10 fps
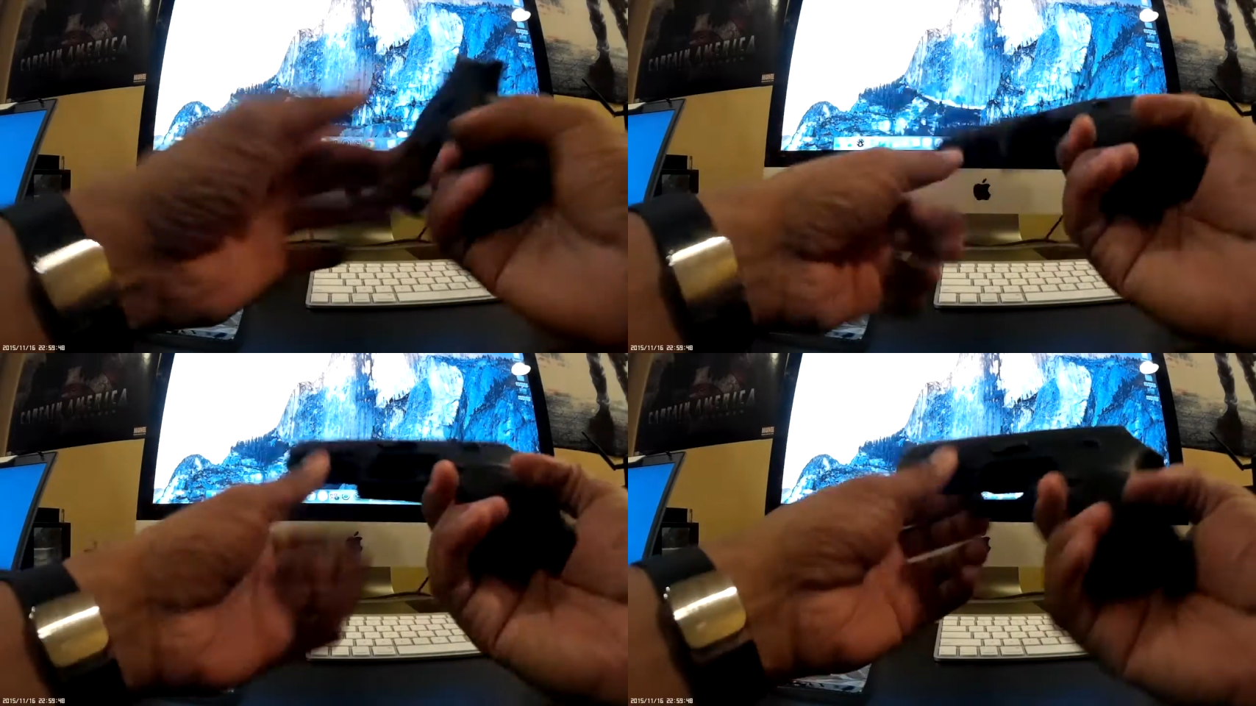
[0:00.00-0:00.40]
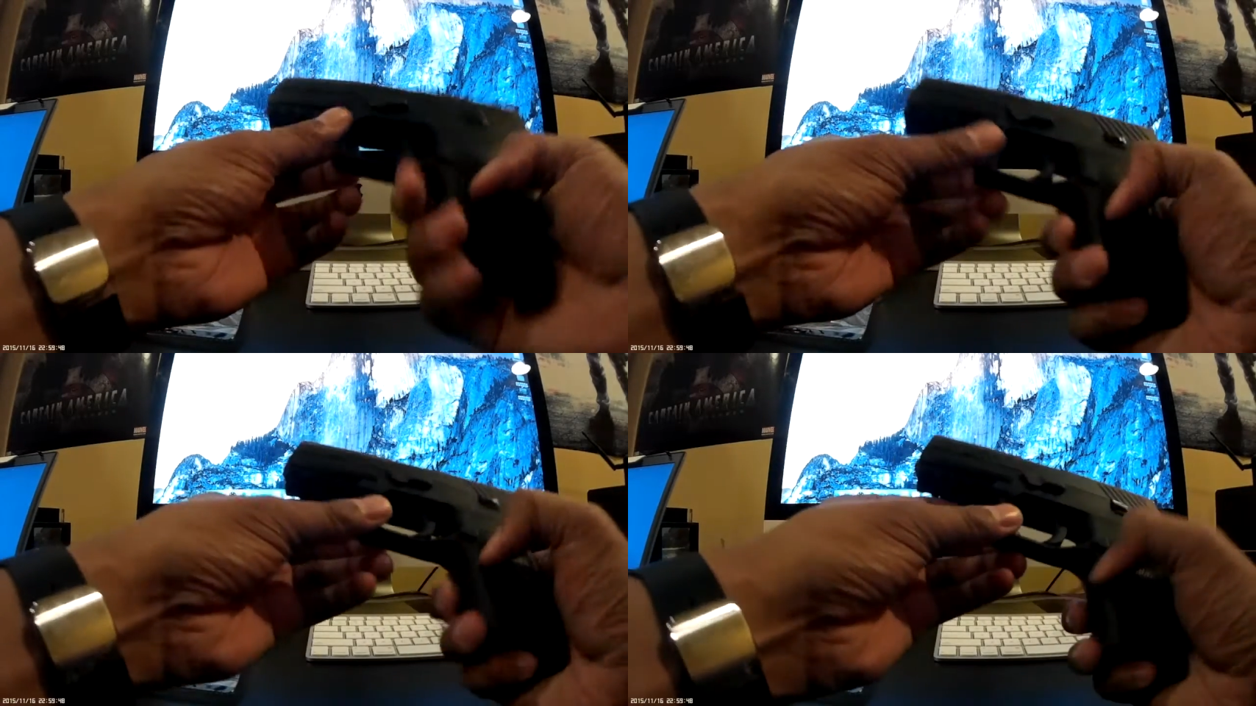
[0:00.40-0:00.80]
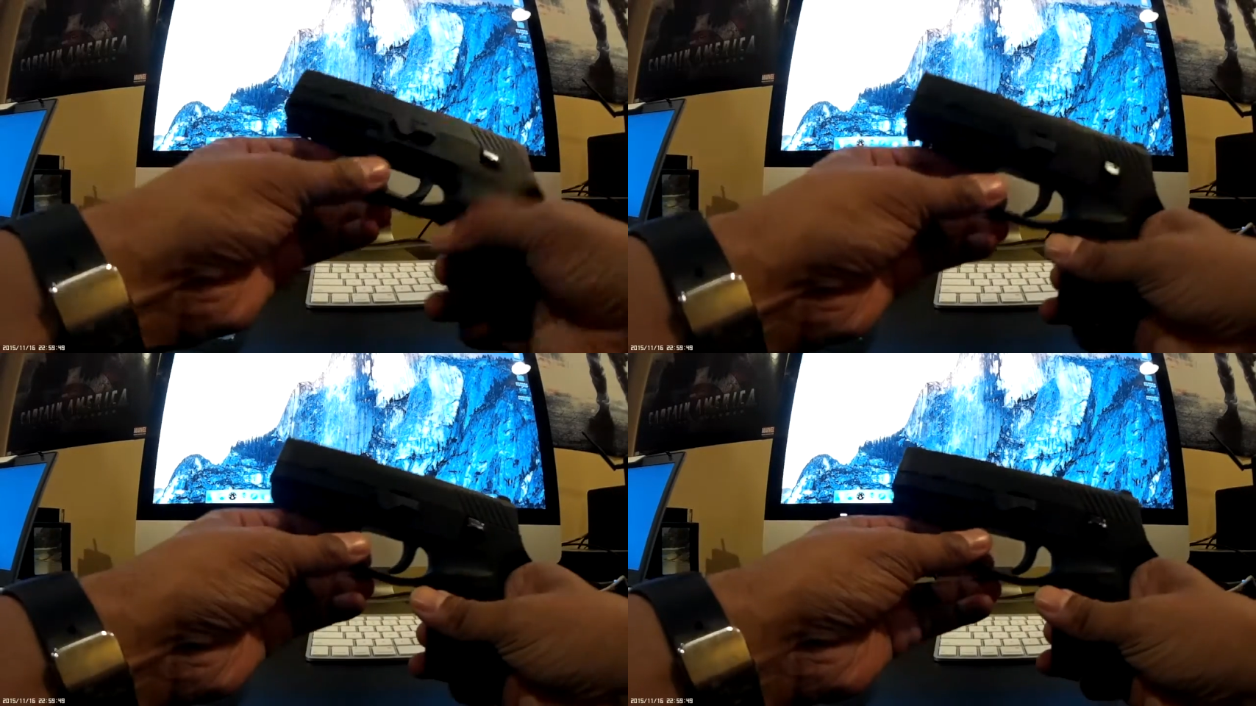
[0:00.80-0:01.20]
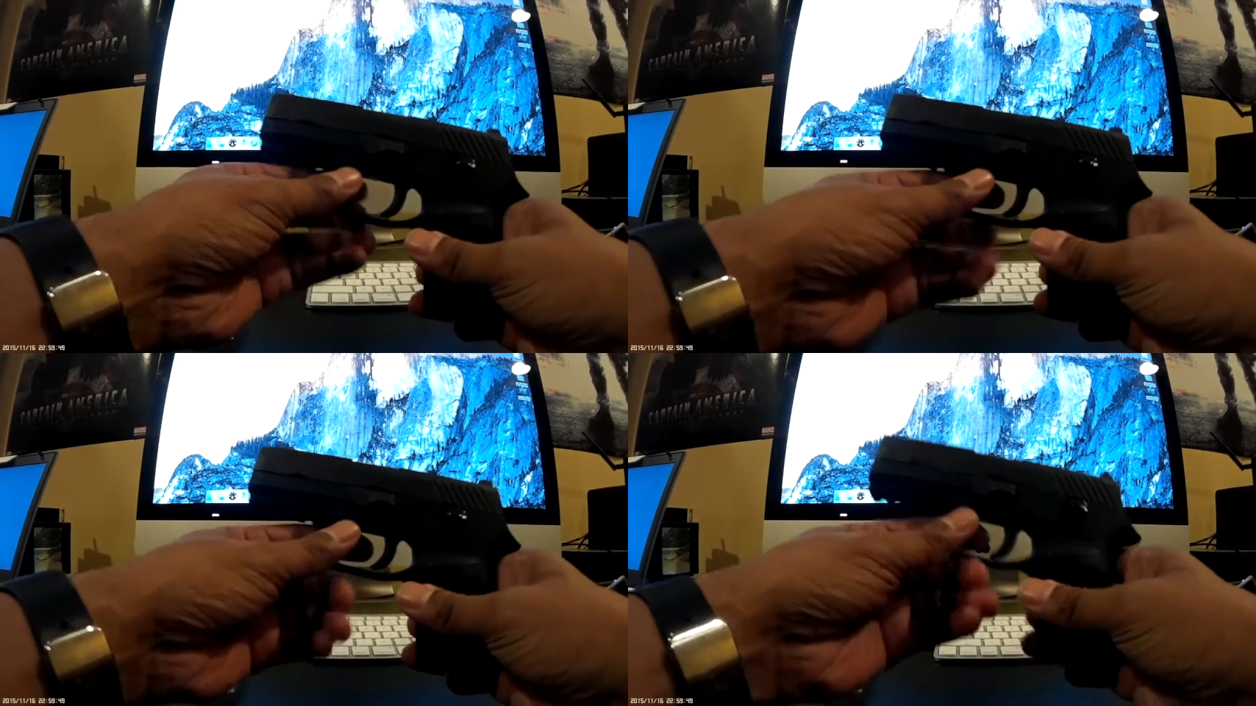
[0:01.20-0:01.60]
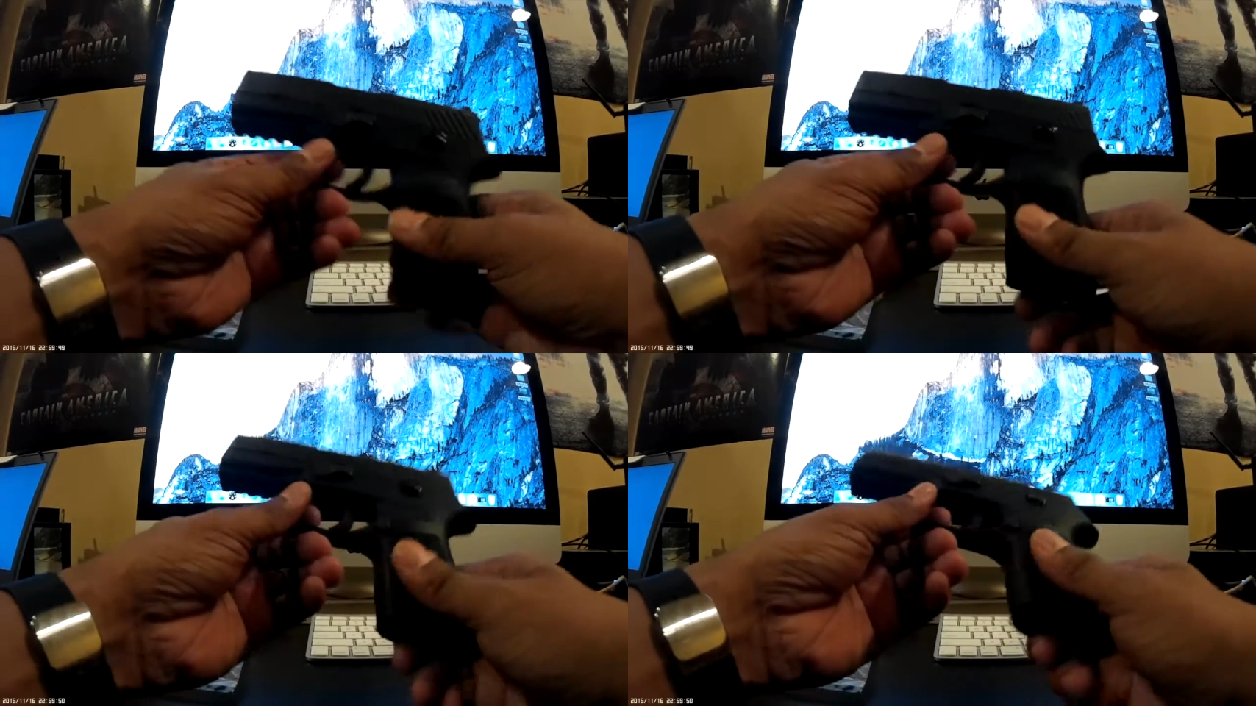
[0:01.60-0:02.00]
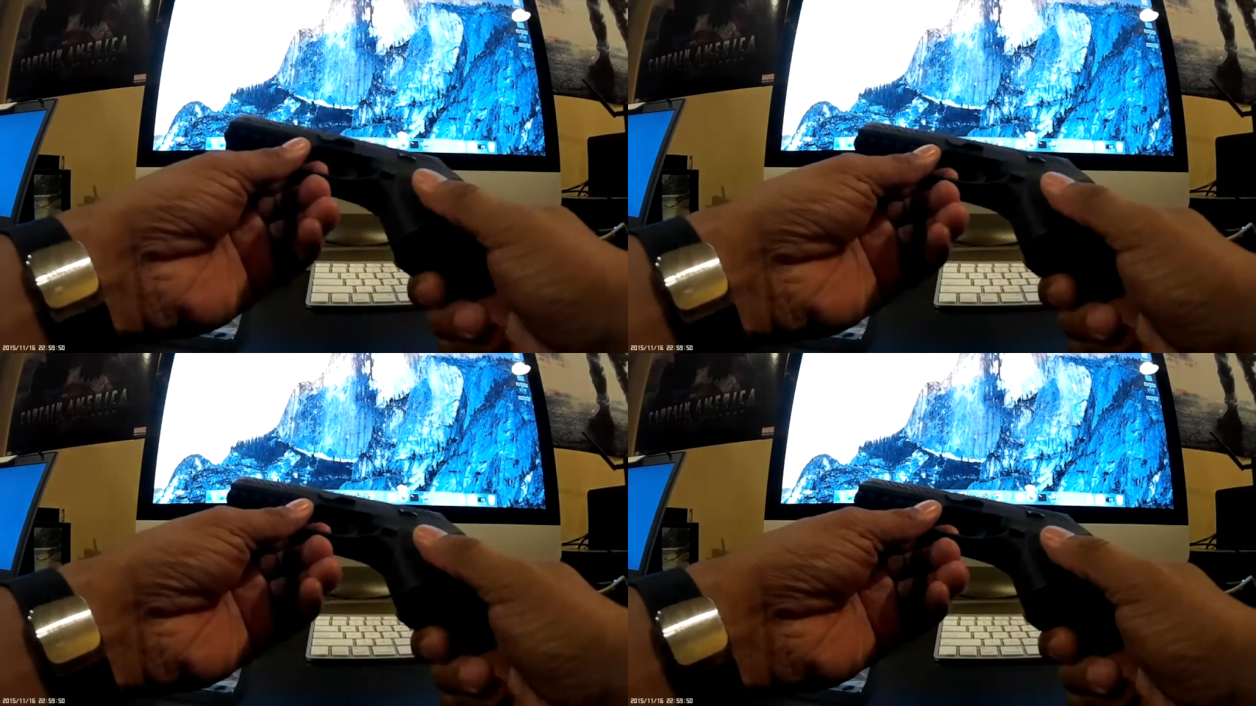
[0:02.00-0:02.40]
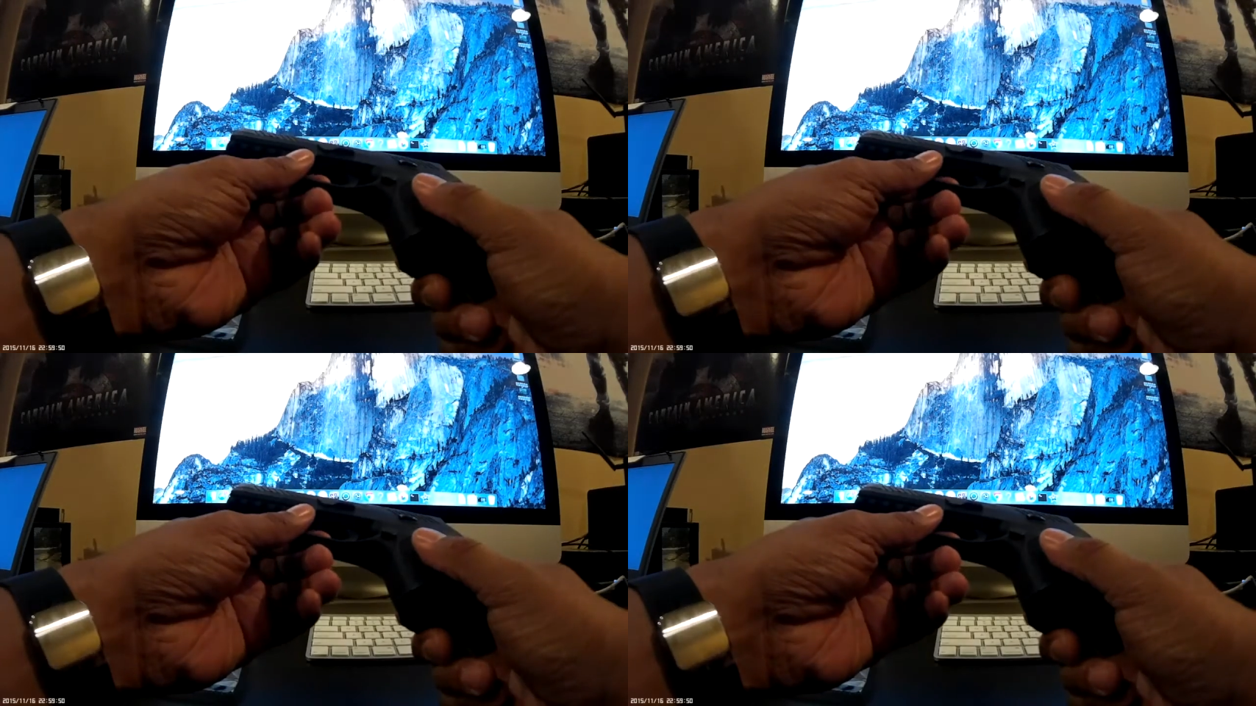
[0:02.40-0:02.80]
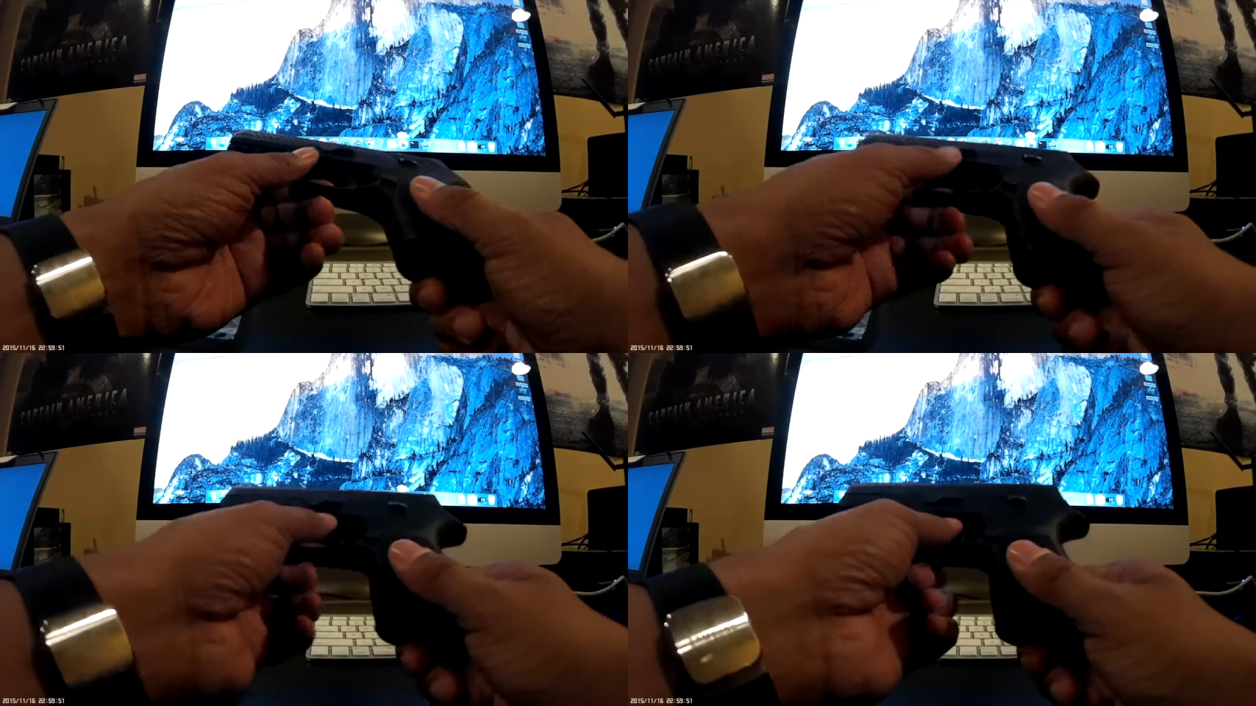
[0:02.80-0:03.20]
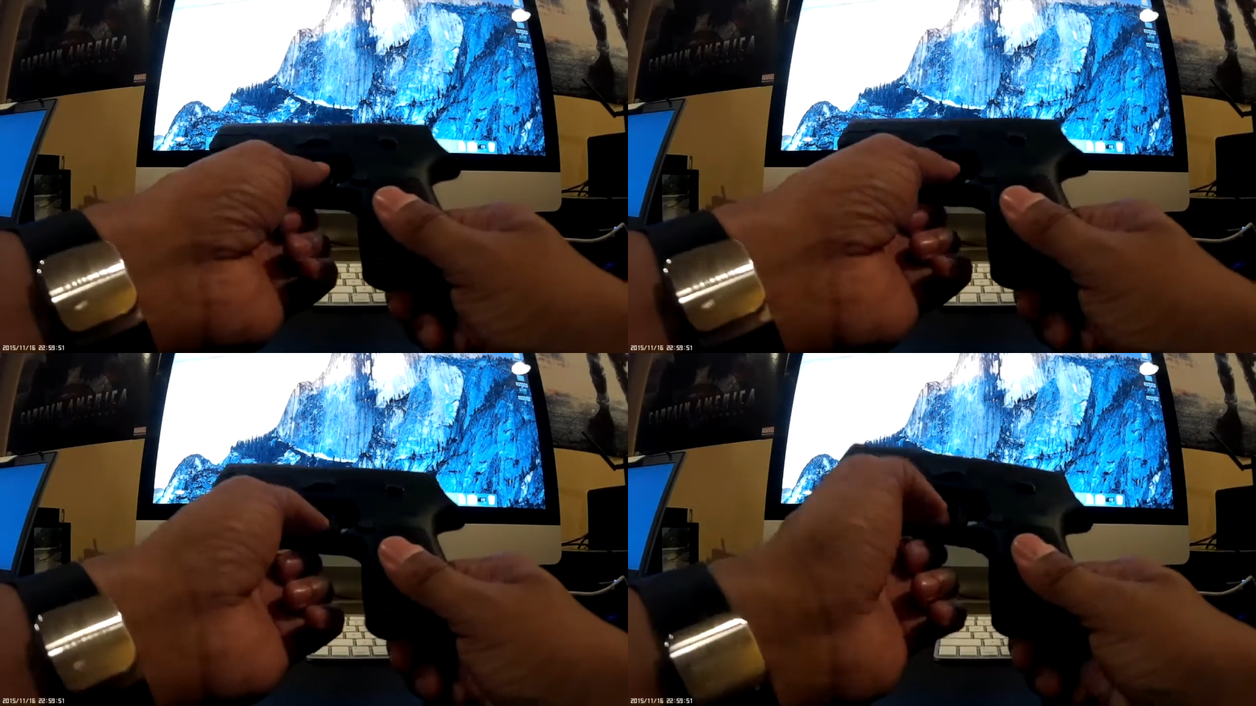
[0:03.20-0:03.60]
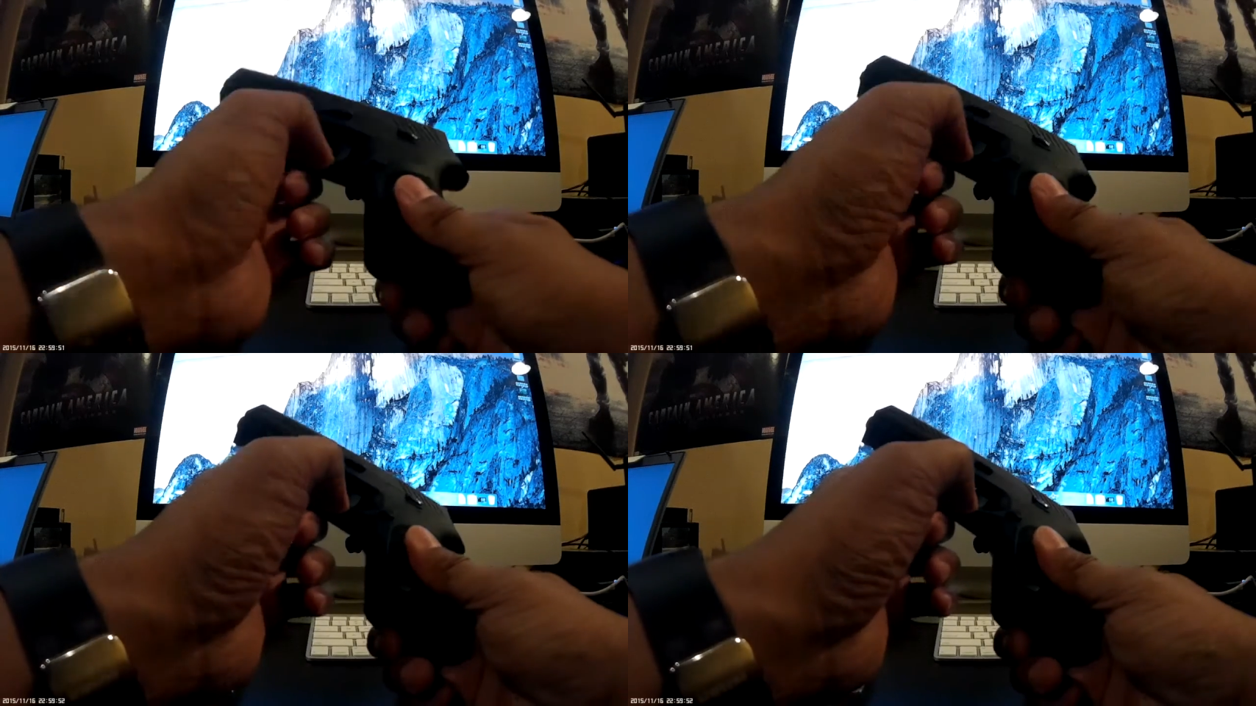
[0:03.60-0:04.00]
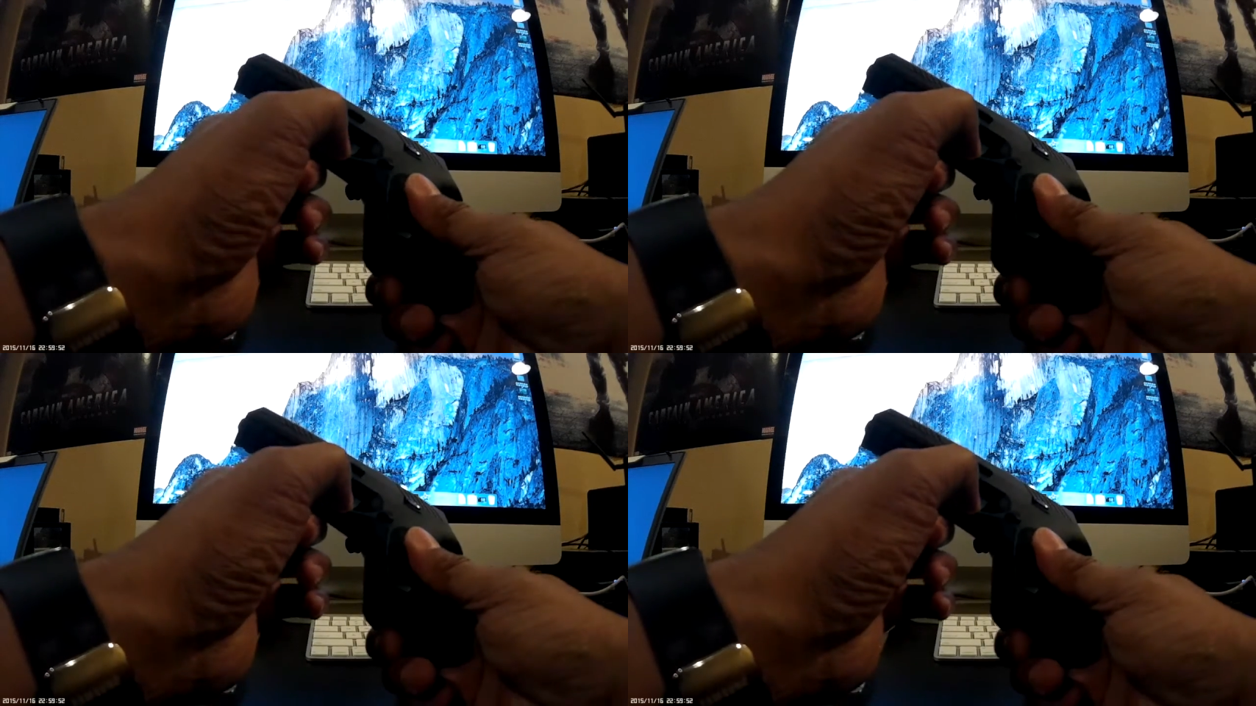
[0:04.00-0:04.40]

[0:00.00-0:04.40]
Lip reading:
Nobody's mouth can be seen.